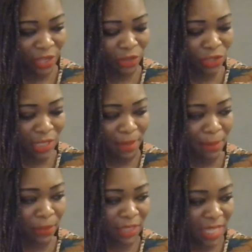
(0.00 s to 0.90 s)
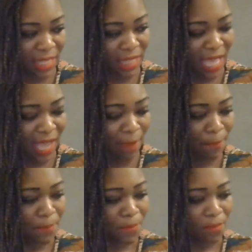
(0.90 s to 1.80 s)
Usually people think that,
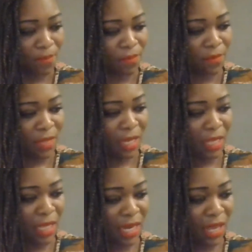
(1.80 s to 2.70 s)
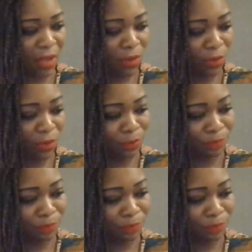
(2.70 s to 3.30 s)
you know,